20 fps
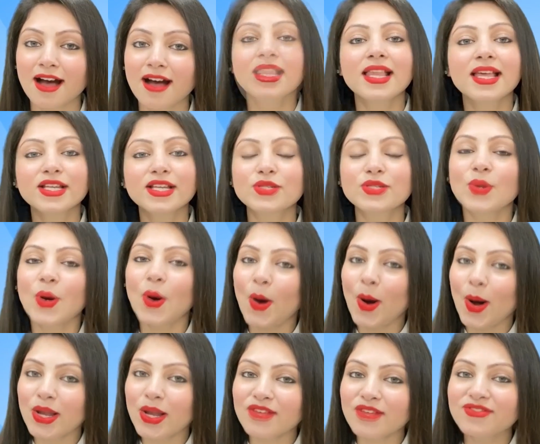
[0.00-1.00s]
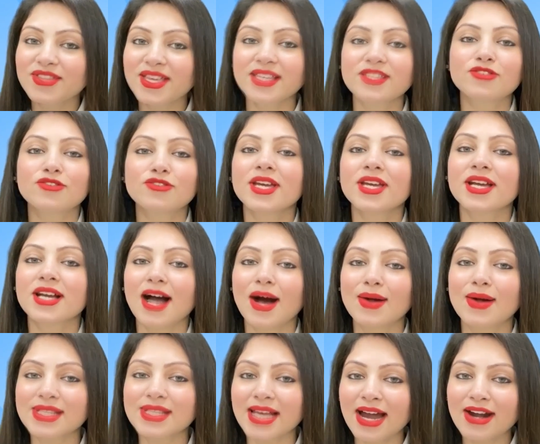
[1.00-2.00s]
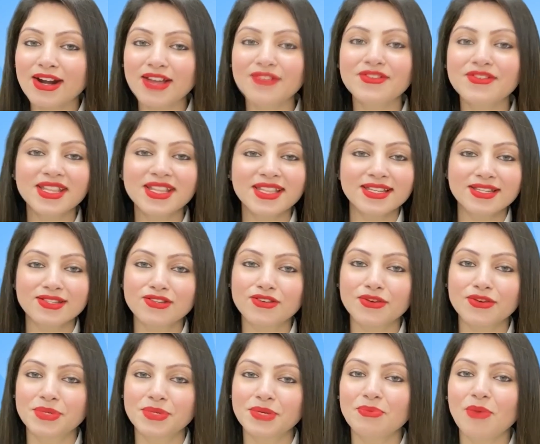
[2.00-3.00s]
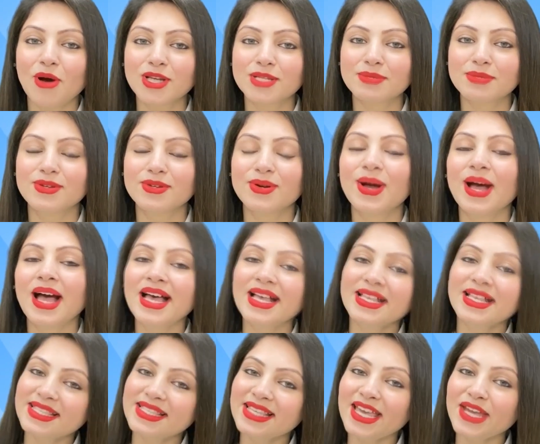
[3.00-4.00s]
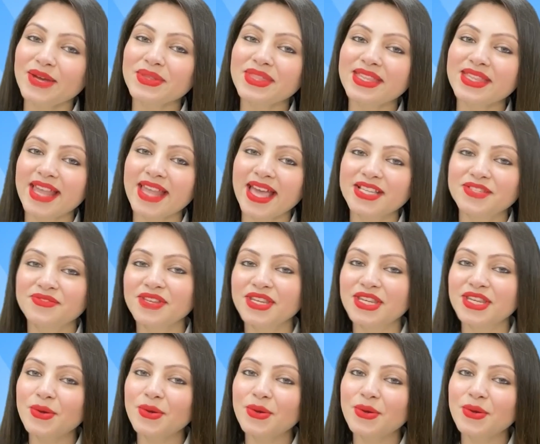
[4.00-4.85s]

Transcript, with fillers: Link to all of these three accounts are given in the description box below. See you in the next video.